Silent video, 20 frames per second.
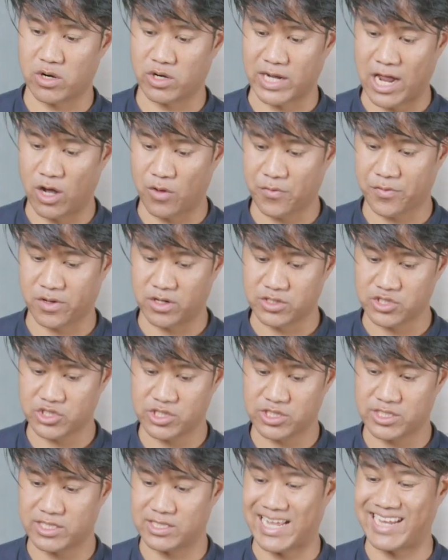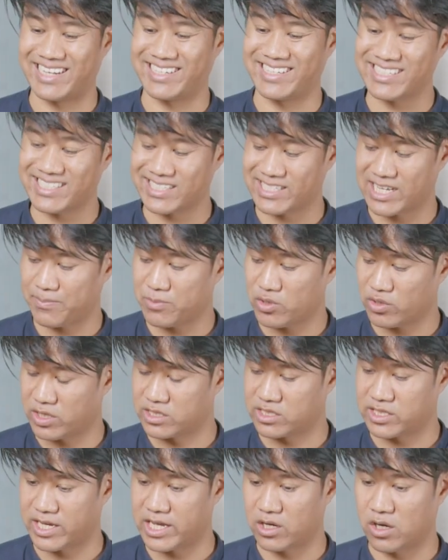are health conscious, at this step you can
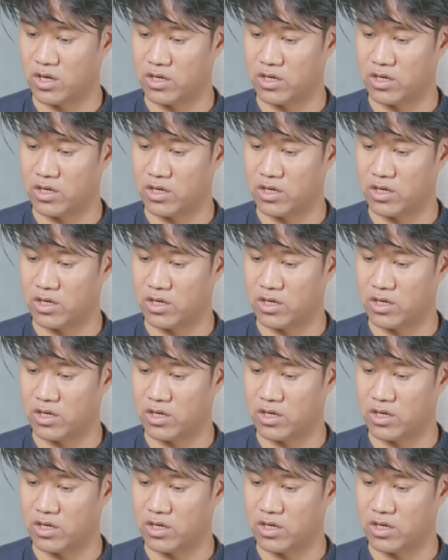take